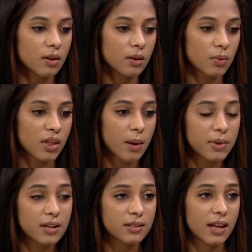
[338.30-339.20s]
With that
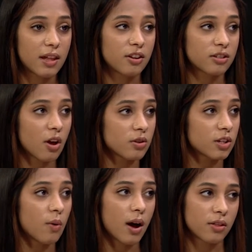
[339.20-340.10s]
being said, there's
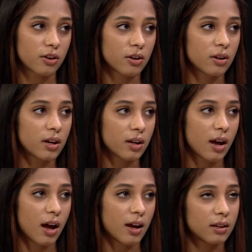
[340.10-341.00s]
also other
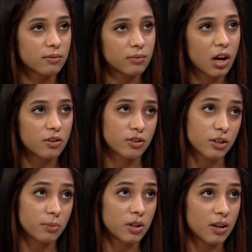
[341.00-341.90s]

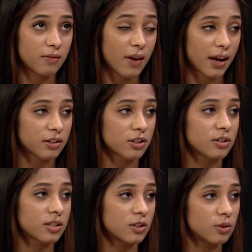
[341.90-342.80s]
contributing factors
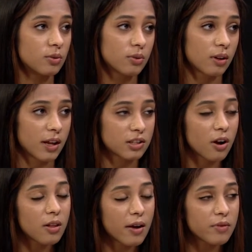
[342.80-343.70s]
to
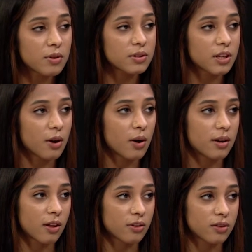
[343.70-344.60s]
cholesterol levels. So
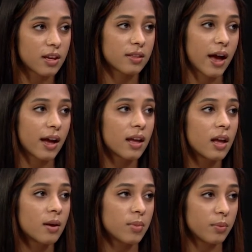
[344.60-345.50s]
another thing that
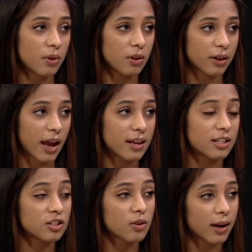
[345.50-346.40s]
people look at is
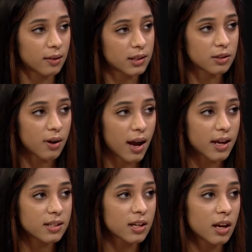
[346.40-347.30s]

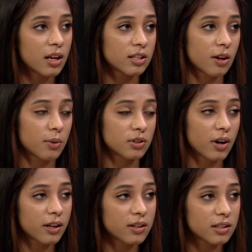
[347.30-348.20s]
triglycerides. So with
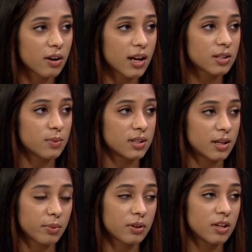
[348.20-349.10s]
triglycerides, we
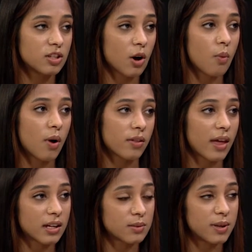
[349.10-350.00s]
typically don't want
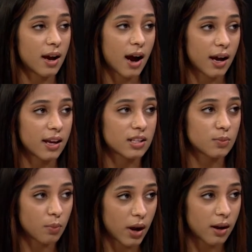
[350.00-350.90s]
that to be high as
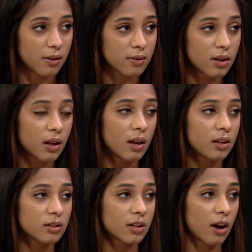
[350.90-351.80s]
well.
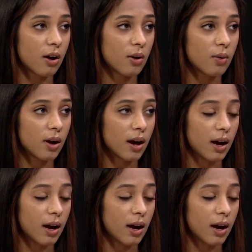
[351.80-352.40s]
So